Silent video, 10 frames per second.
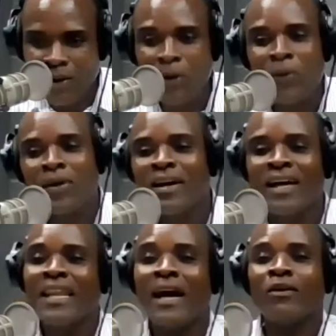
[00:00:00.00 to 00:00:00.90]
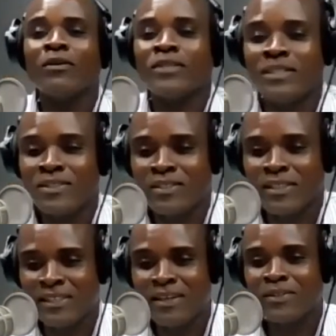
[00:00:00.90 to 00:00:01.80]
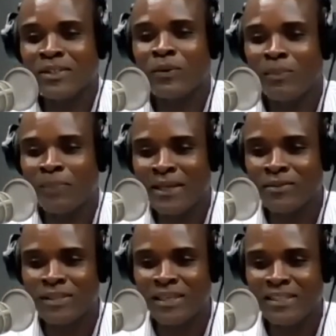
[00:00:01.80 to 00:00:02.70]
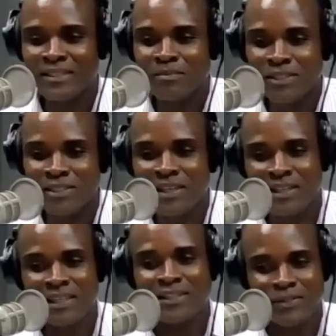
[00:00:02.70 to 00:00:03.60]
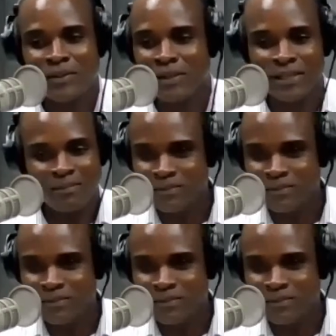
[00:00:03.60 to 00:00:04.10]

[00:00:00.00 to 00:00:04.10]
Oh, now she just like say, well, pardon, it's a mistake. That's okay.